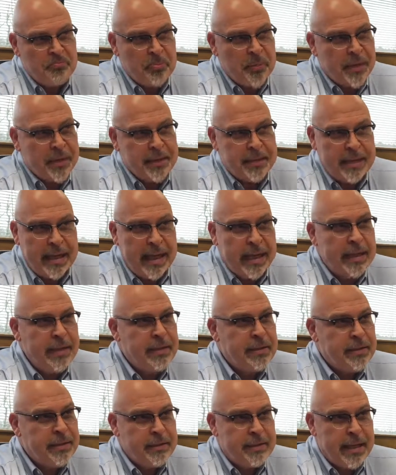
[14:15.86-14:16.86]

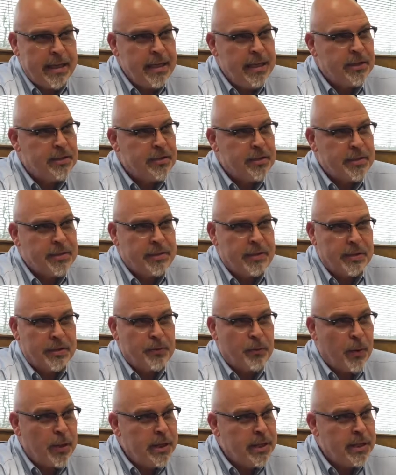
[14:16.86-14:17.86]
10 inches to
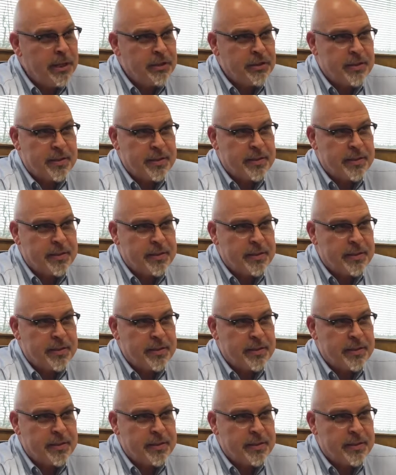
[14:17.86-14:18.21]
20 inches